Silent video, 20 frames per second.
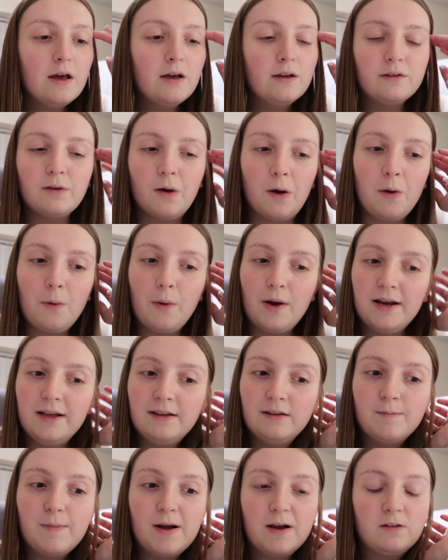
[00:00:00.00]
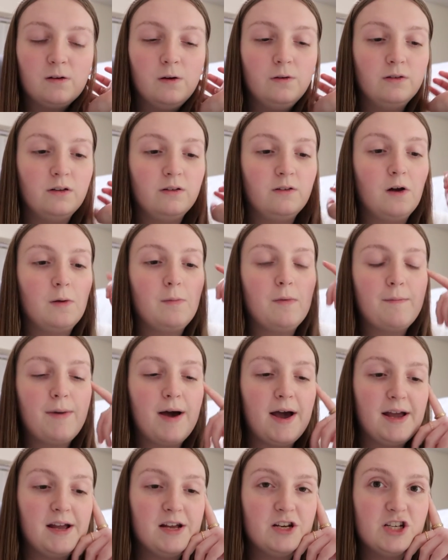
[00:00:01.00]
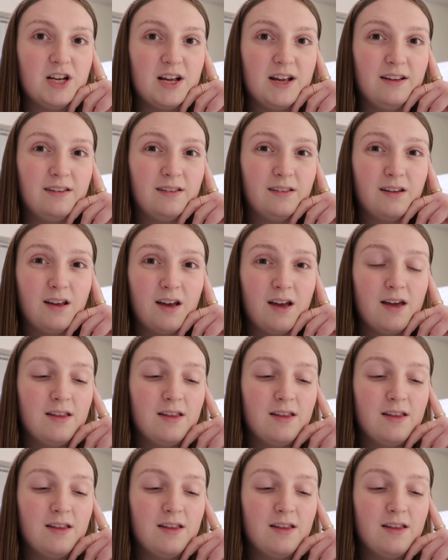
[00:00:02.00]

So I need to make those assignment pages.